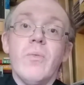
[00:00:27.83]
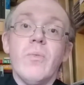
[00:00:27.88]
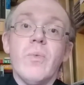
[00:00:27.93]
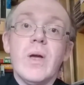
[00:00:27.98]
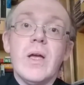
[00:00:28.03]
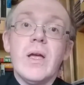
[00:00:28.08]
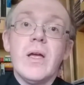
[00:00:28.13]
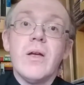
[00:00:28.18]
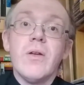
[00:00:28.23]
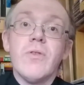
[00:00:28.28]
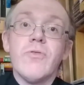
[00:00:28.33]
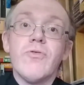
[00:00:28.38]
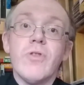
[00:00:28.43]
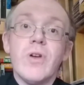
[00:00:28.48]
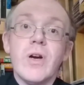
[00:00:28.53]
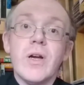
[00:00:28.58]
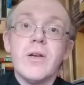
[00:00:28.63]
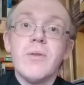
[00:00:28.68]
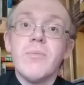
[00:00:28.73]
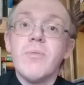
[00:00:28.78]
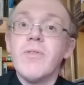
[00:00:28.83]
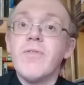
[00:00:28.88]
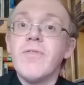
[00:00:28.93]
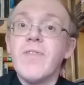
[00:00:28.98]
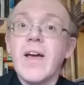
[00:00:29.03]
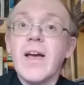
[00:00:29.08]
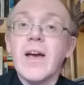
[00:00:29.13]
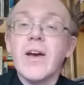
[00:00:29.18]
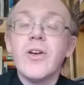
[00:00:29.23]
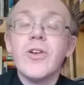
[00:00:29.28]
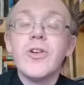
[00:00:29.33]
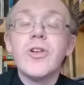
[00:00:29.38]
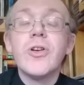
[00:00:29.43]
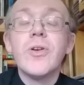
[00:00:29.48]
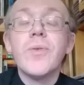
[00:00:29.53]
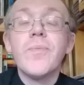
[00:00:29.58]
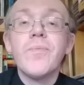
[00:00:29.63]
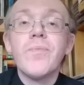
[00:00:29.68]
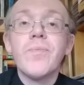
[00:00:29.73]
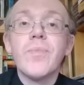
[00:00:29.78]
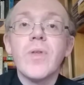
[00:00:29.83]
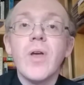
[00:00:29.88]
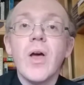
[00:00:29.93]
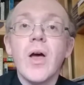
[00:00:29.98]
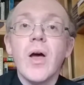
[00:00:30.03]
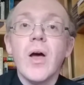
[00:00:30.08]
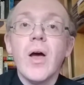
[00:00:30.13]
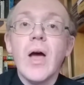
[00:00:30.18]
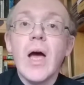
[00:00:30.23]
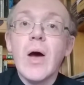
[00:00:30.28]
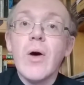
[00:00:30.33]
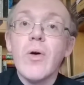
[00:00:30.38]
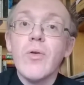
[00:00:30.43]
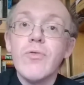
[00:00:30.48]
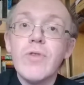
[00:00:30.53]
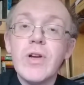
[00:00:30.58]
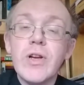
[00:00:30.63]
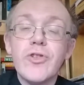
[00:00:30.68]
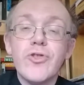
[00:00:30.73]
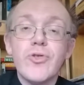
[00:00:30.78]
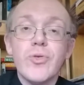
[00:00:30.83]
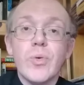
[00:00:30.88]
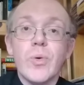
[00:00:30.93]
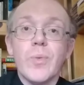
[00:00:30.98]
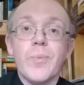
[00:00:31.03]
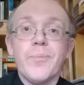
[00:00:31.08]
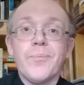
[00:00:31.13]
we try to perfect our ritual.